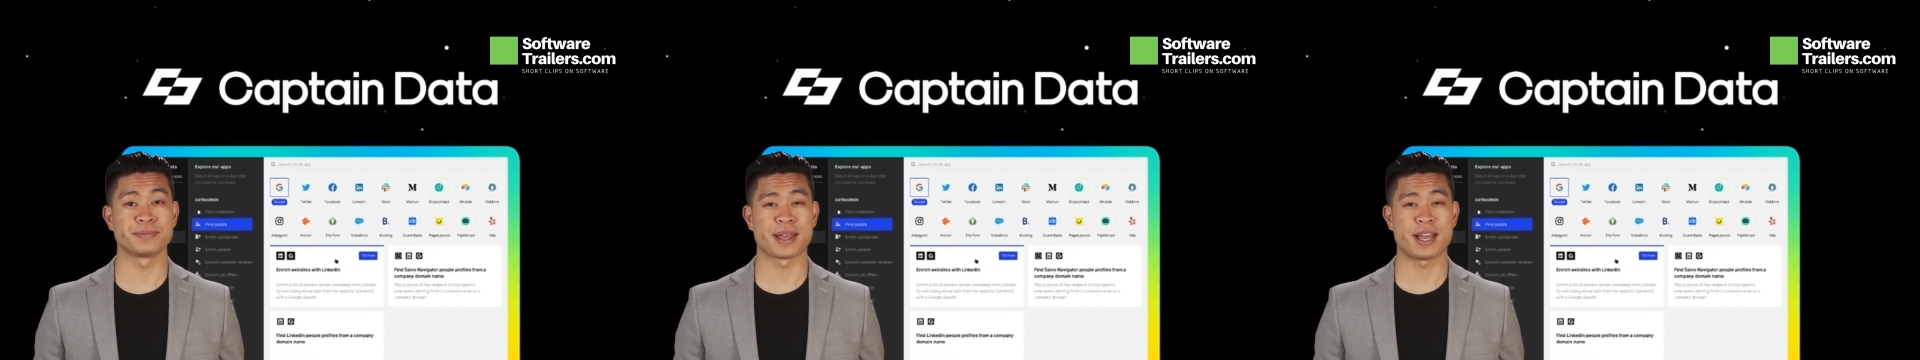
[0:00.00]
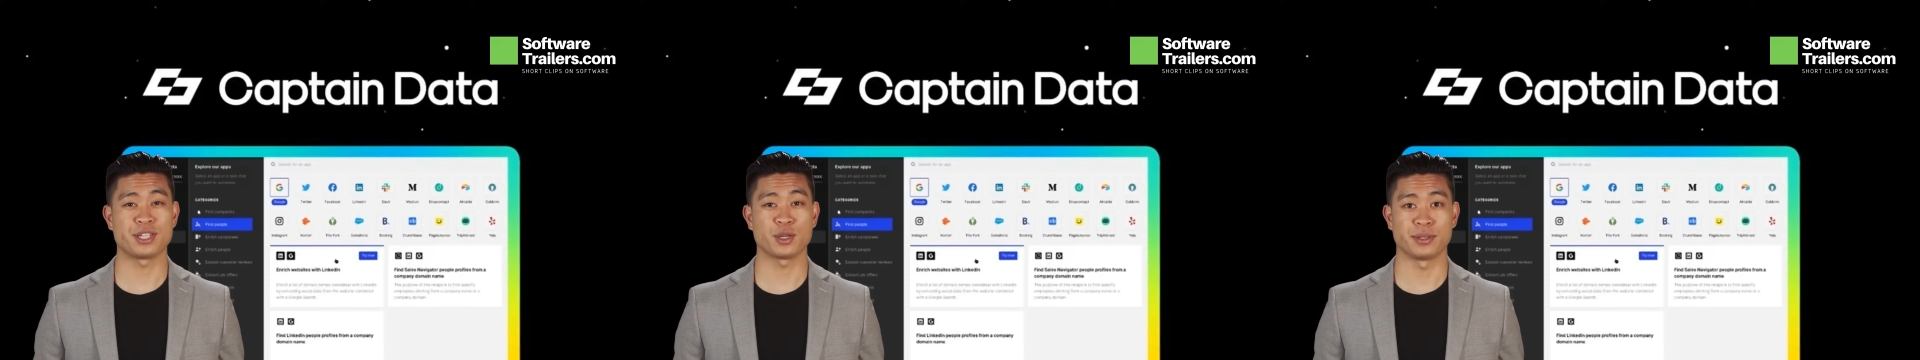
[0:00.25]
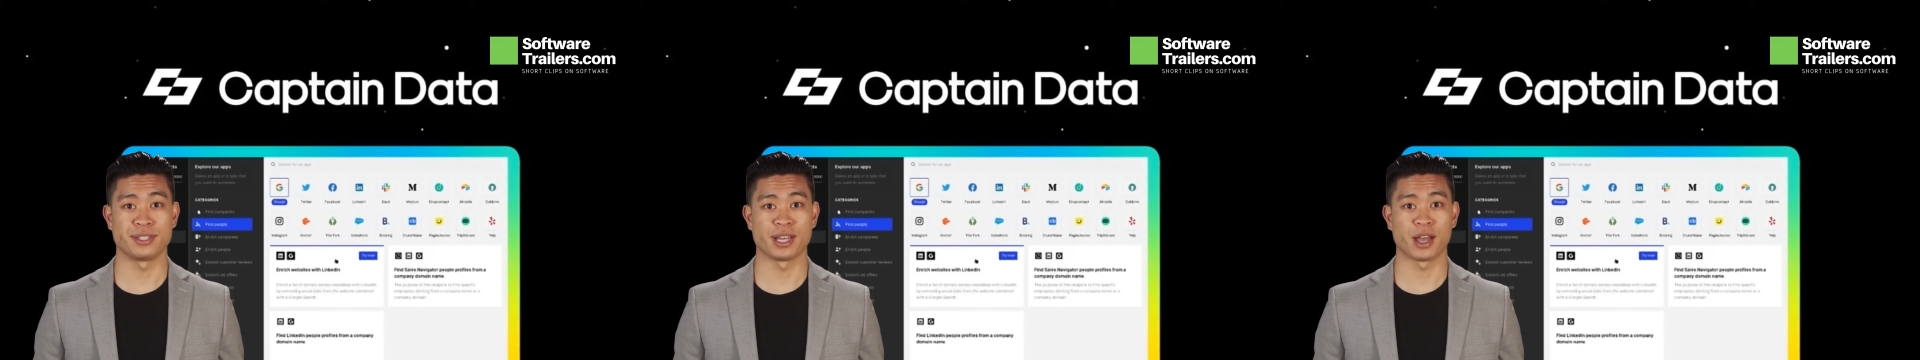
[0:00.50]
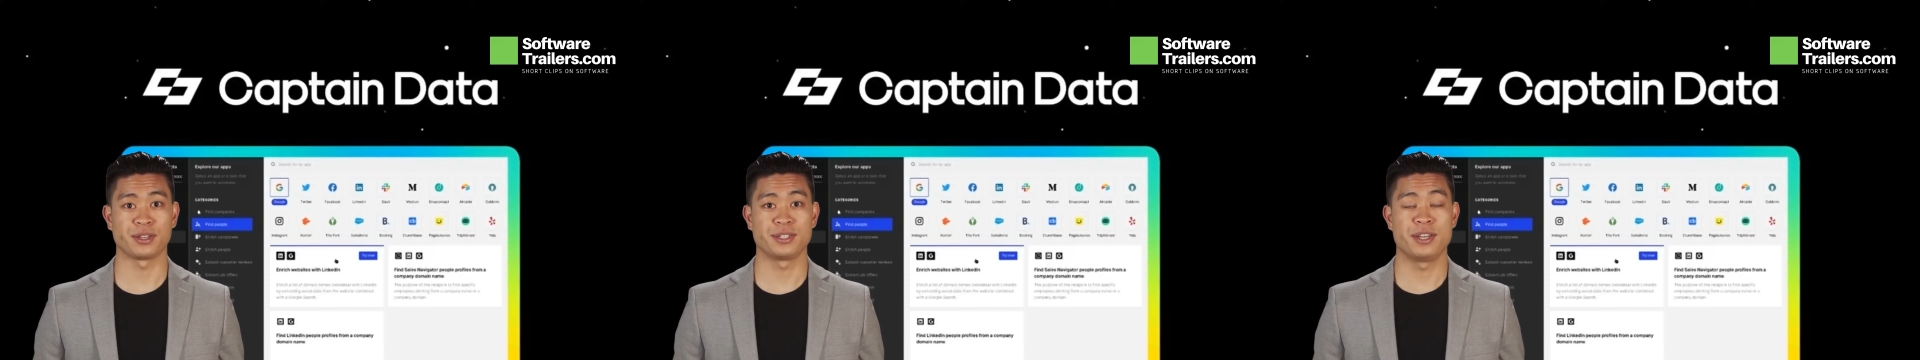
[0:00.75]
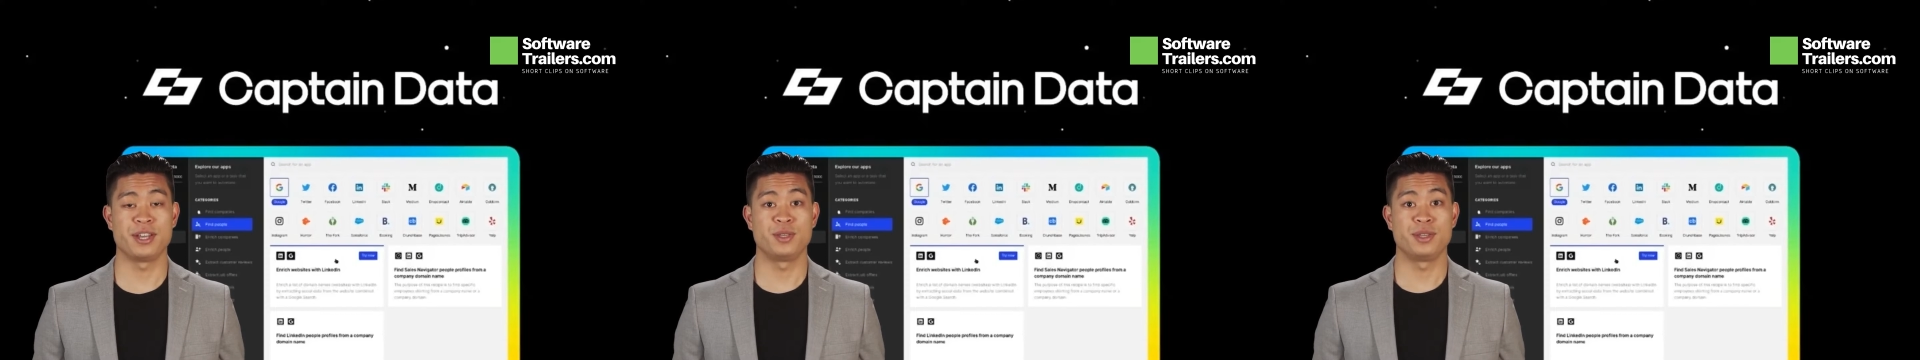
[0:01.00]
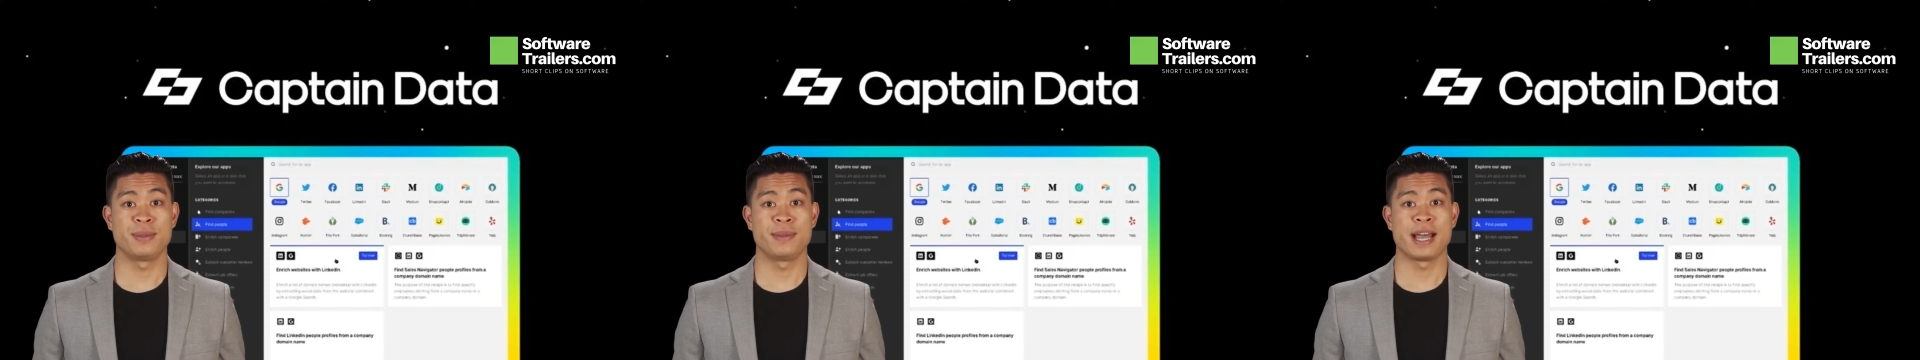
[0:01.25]
As a result,
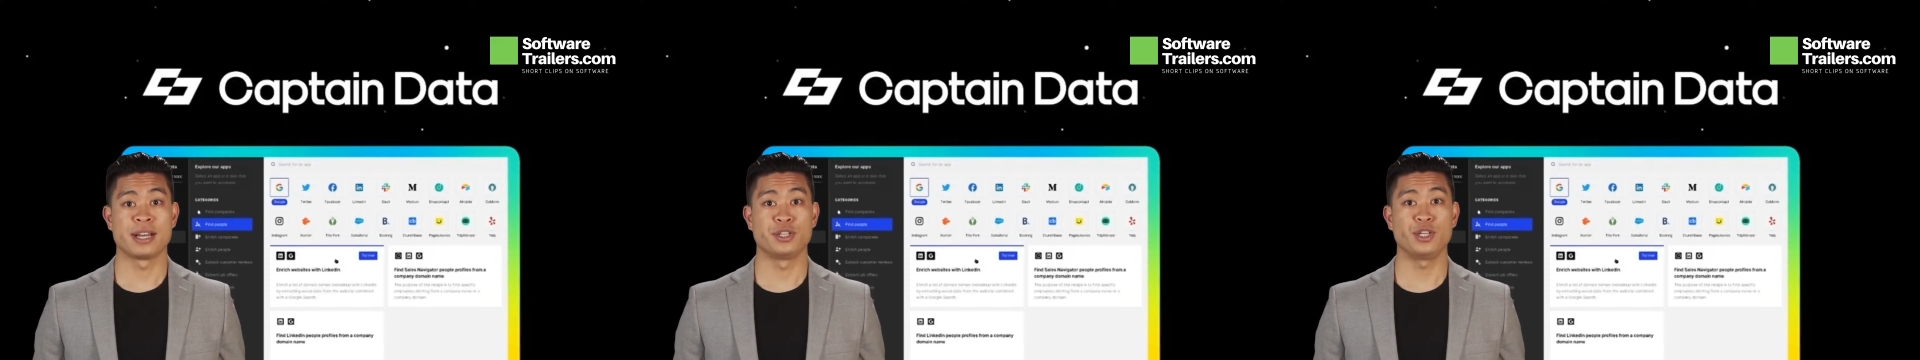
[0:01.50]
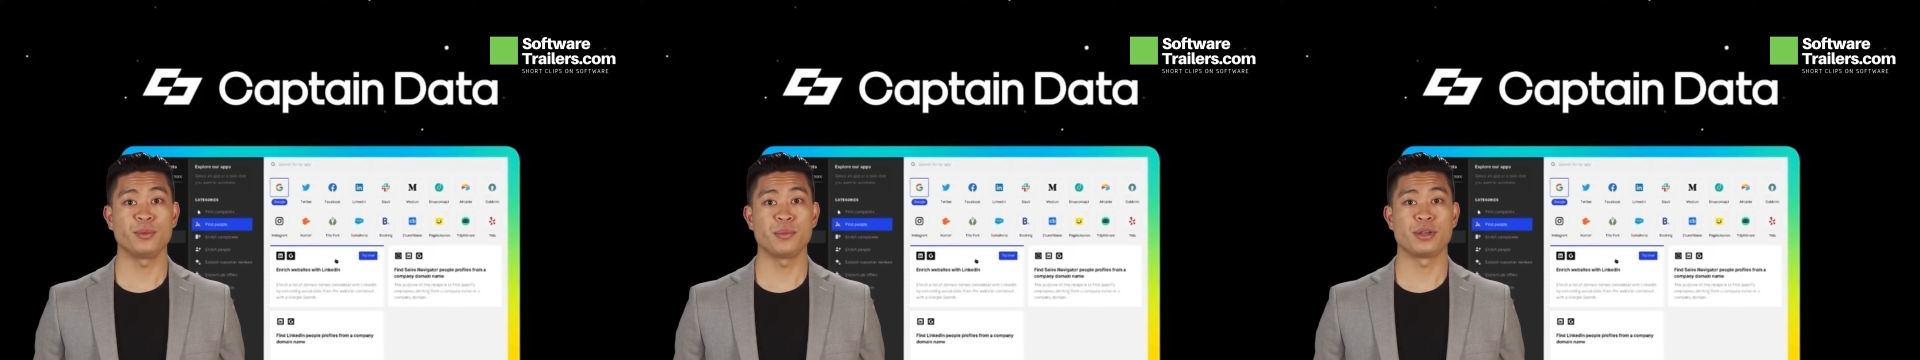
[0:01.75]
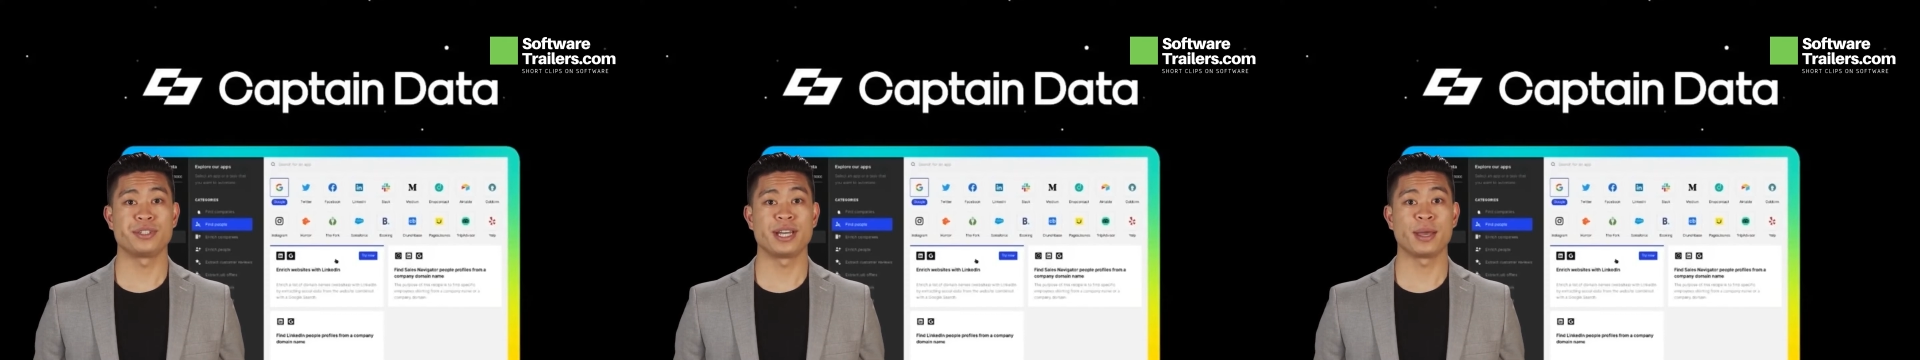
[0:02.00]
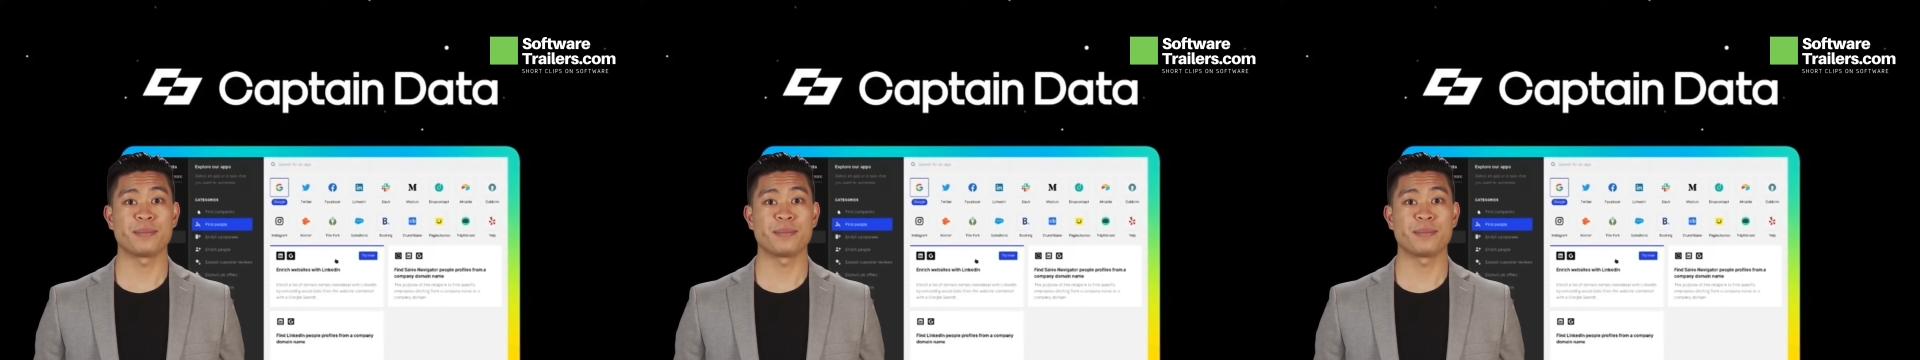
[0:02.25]
you can manage your most